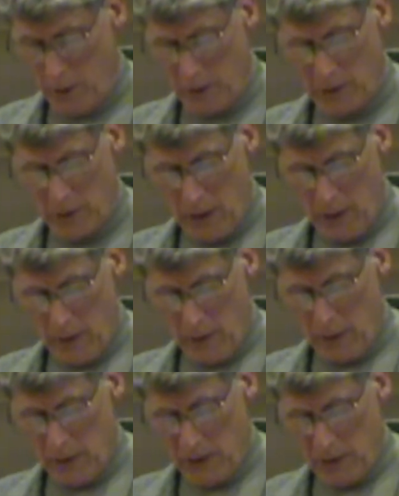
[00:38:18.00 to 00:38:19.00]
works.
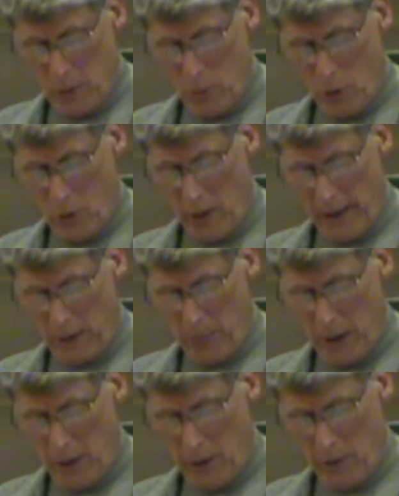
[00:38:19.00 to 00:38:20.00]
They seem more
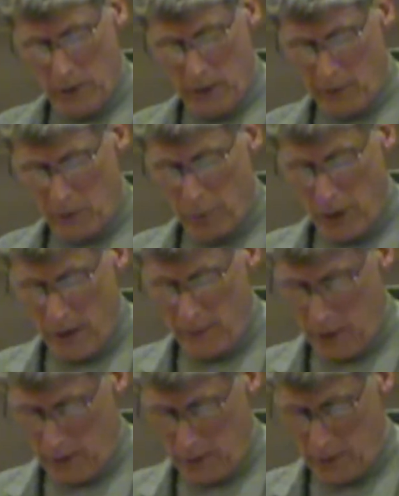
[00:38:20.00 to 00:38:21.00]
like pedigrees,
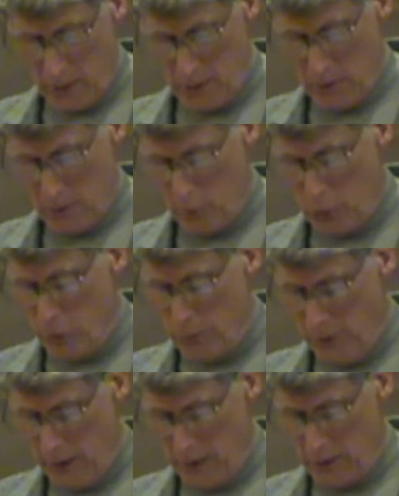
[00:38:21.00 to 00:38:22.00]
provenances,
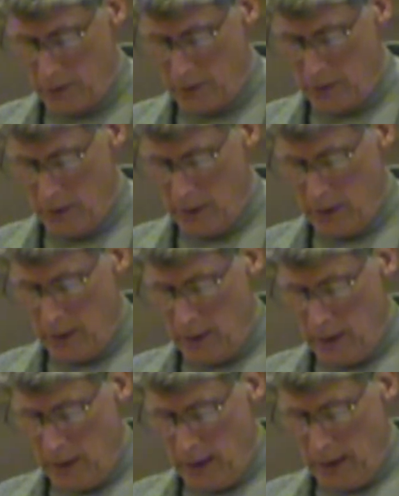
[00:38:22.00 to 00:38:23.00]
blueprints.
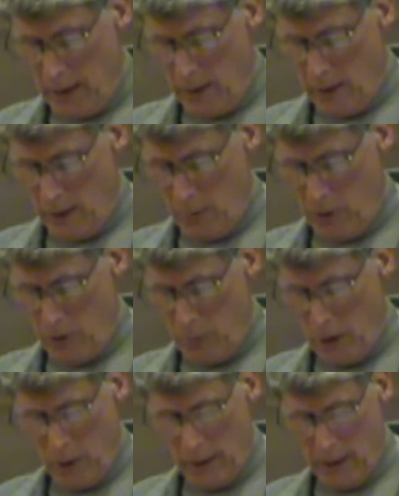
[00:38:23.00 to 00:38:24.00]
In them, the
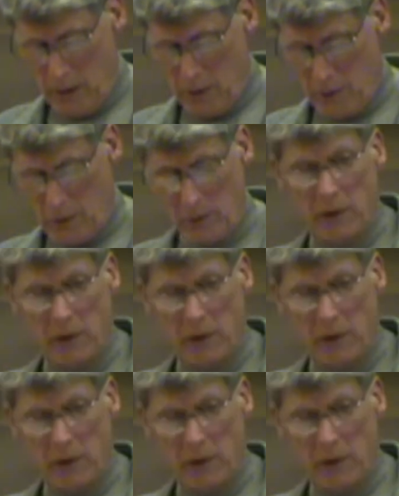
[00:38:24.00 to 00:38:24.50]
Middle Ages are